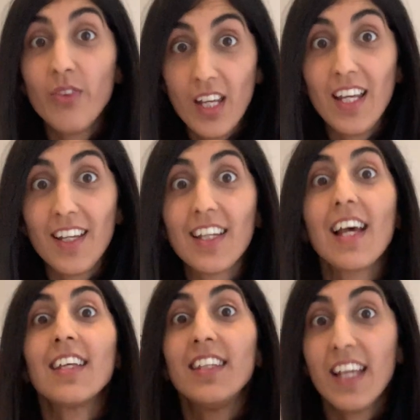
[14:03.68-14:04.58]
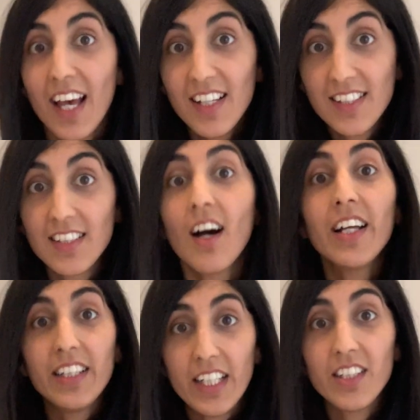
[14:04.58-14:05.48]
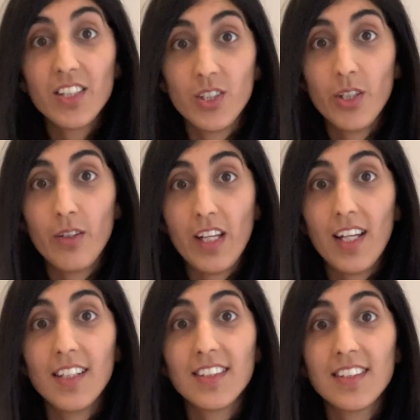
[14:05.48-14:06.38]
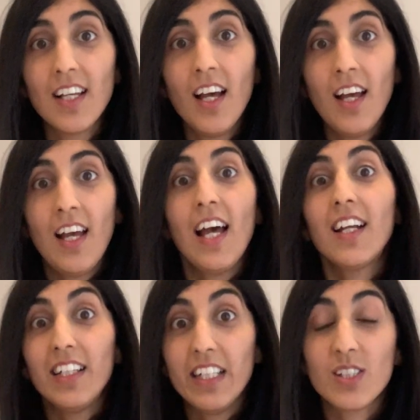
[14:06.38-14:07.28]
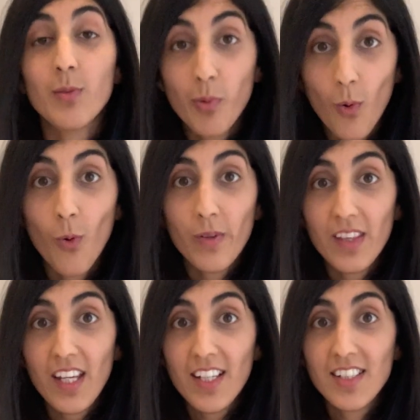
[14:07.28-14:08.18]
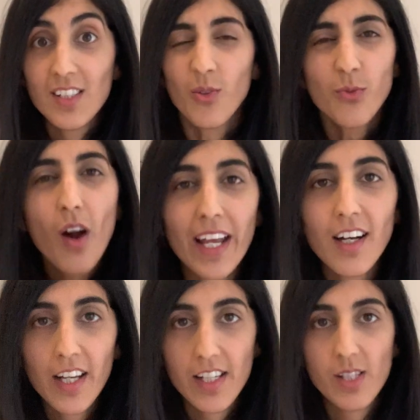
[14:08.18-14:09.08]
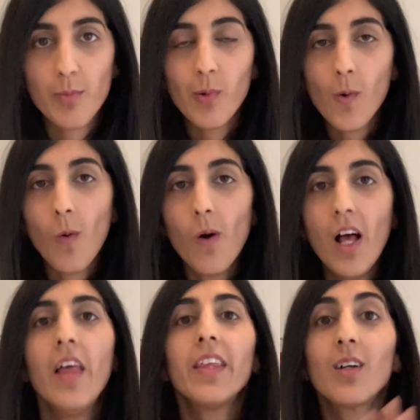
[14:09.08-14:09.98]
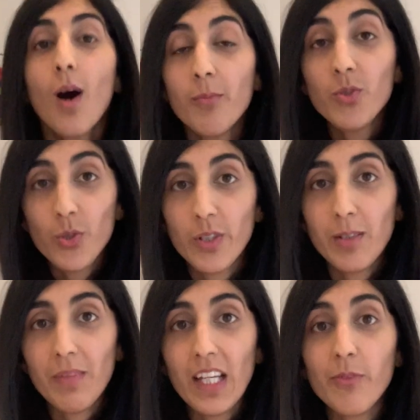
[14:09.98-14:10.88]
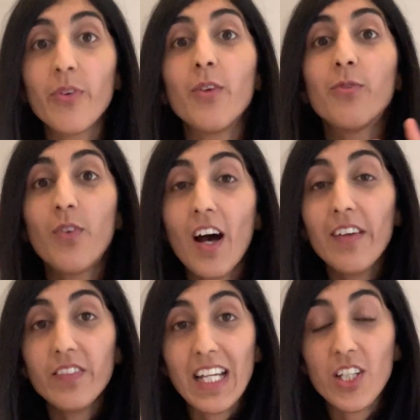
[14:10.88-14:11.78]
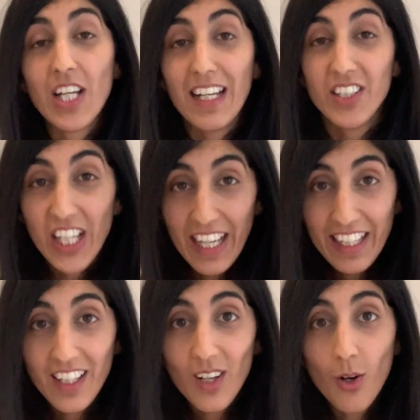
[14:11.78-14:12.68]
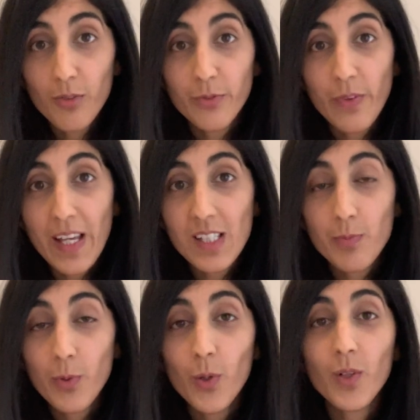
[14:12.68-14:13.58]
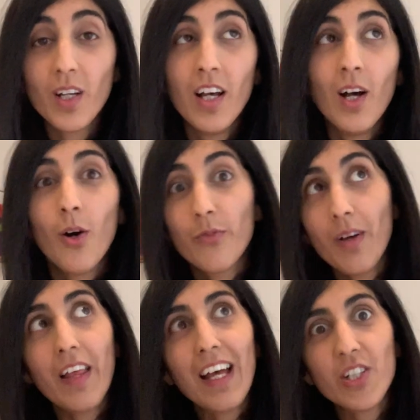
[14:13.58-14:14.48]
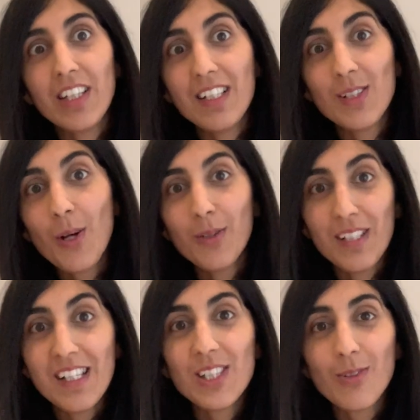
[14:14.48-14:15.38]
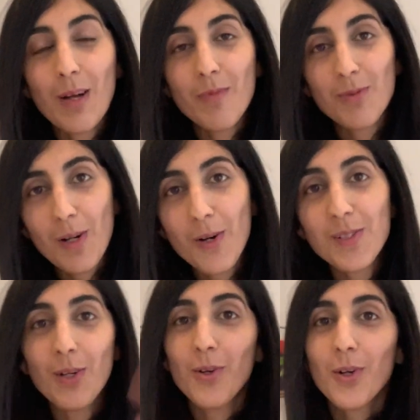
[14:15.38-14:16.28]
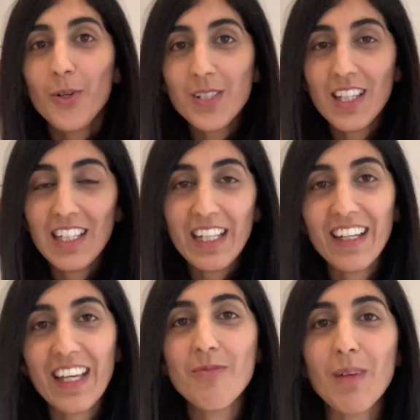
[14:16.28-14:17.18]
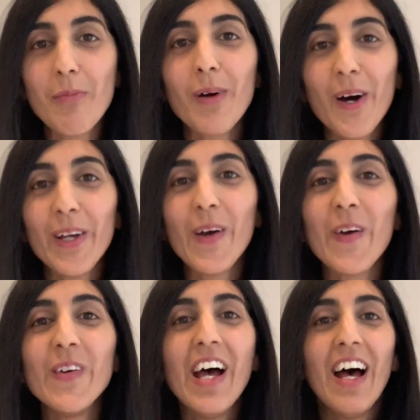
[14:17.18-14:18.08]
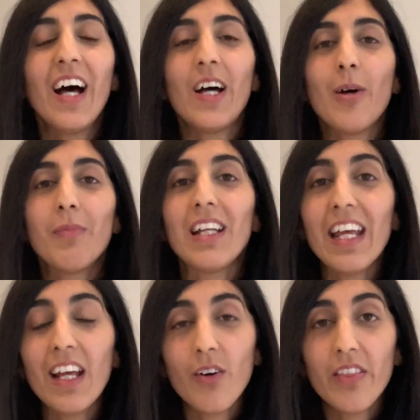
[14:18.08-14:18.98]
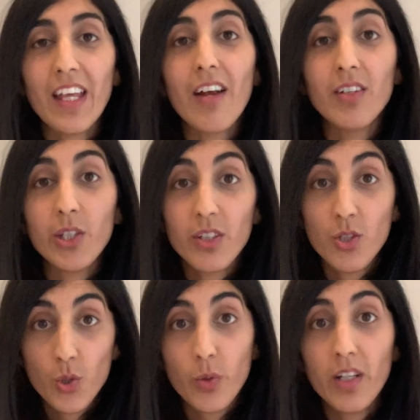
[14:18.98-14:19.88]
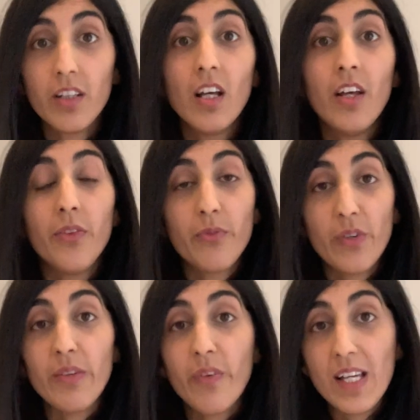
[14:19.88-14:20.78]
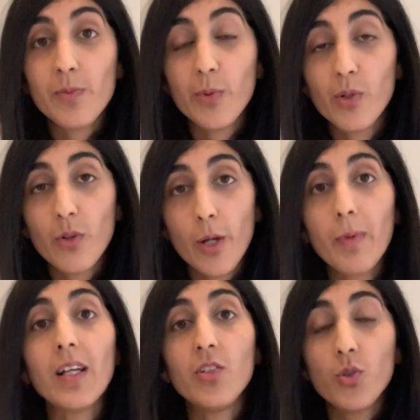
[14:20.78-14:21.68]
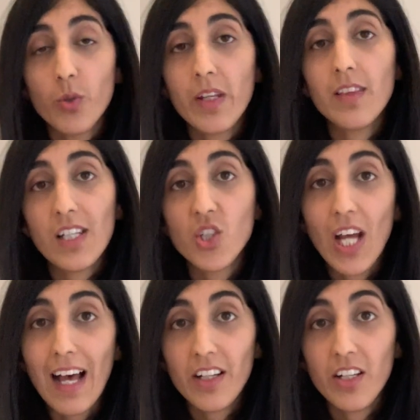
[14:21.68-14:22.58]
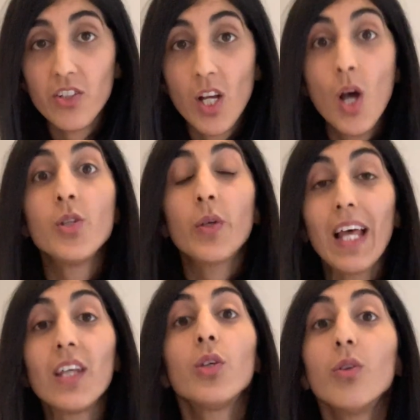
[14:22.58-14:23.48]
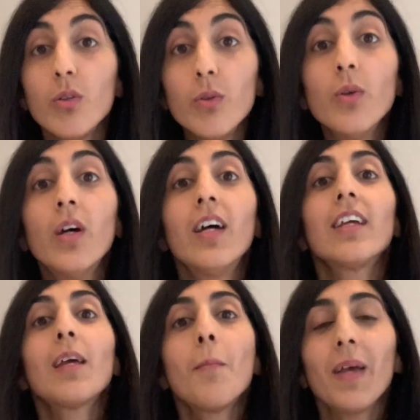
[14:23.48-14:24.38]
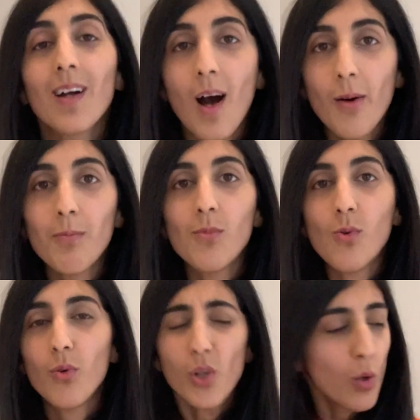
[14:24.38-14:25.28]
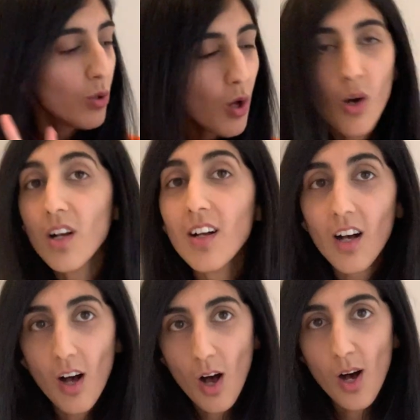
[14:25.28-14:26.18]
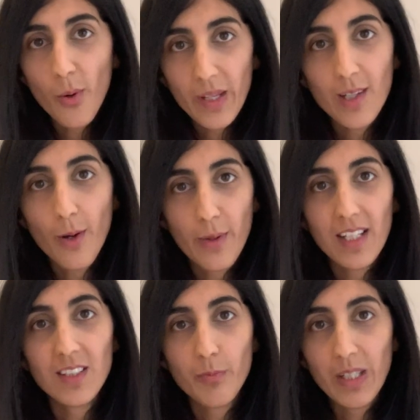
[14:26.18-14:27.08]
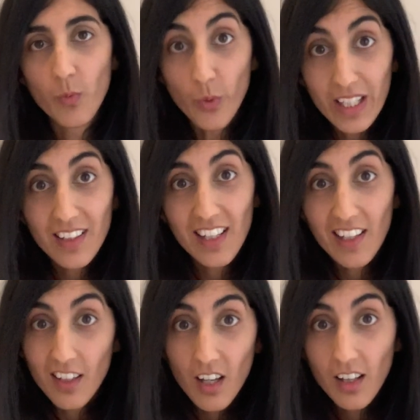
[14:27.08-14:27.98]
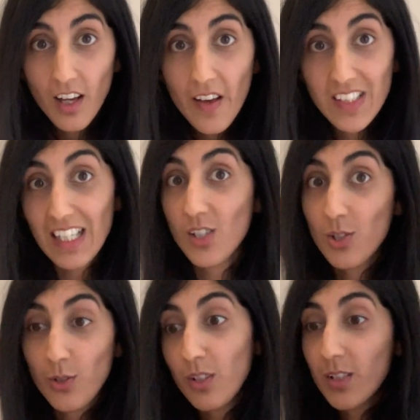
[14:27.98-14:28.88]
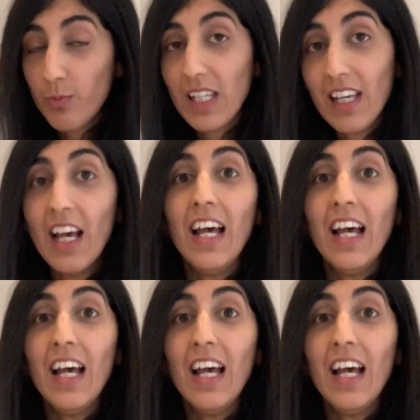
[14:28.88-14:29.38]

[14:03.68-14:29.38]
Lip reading: think, yes, I need to do this and I need support with this, the right kind of support, then come join me for the 5-day challenge here on Facebook. Well, actually, this is going on Instagram as well. So go to the link in my bio and hit on there and you can join the free Facebook group and join this challenge so that you can become more. No longer are we going to be weak in our lives, and as soon as we